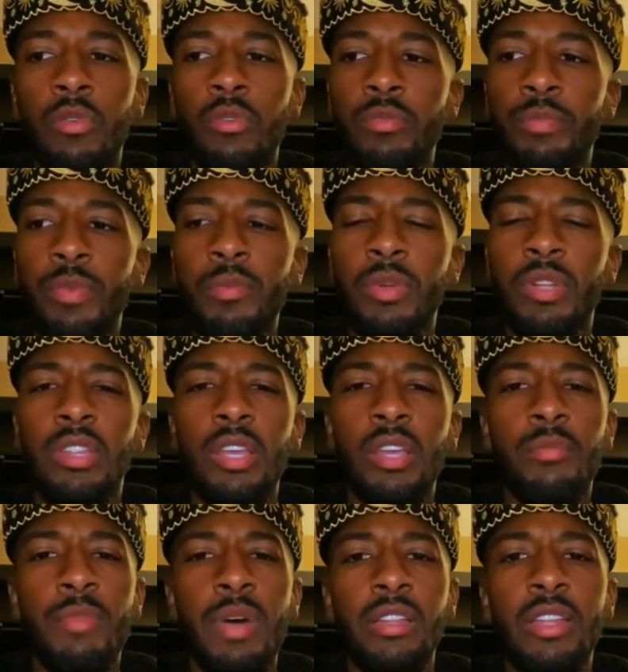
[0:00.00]
I want people to
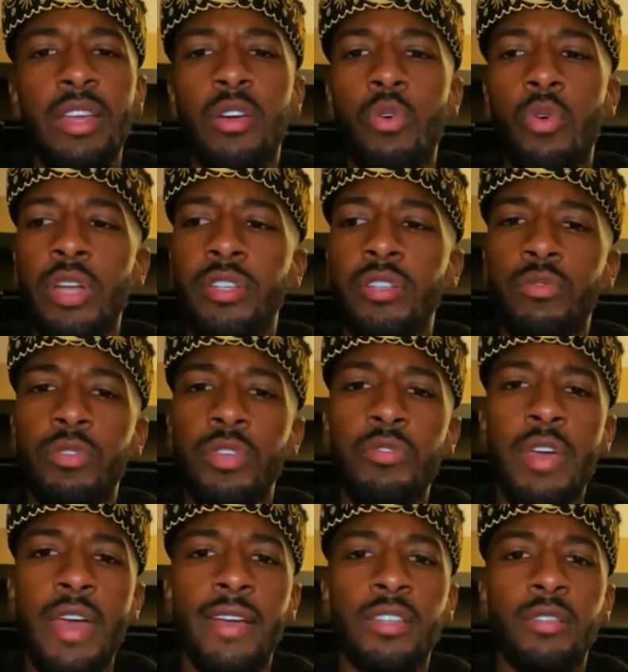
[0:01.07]
think about that question
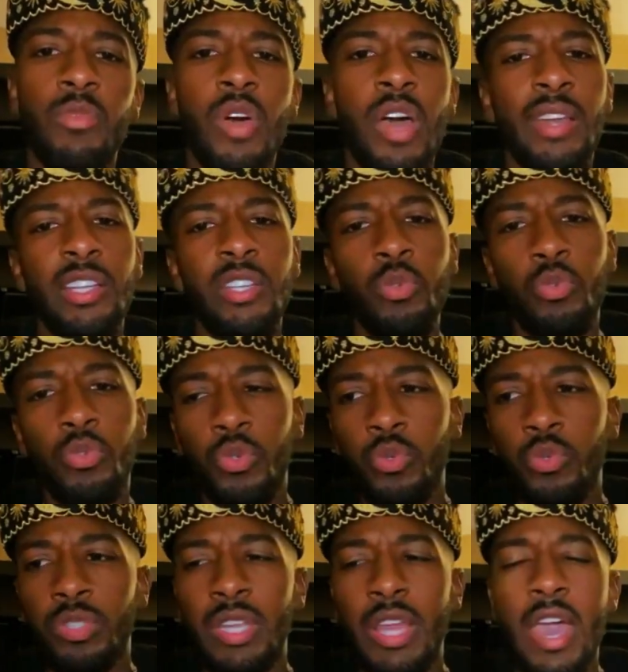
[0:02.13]
when you ask them, why did you
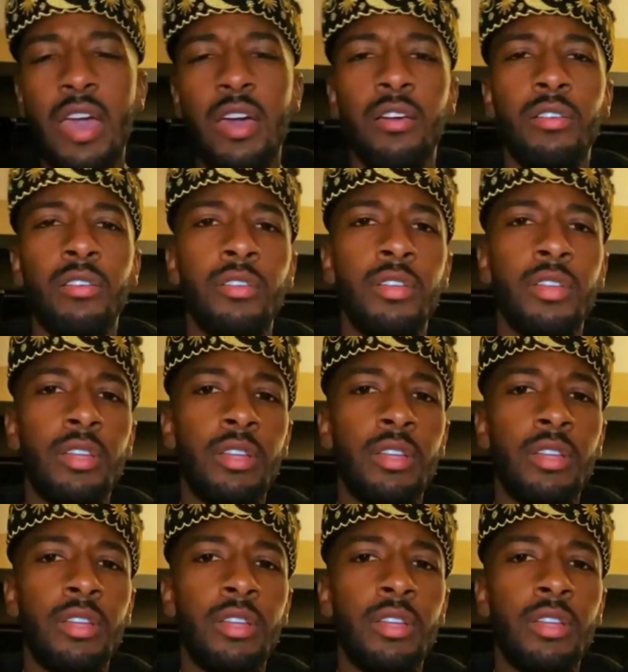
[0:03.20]
choose now?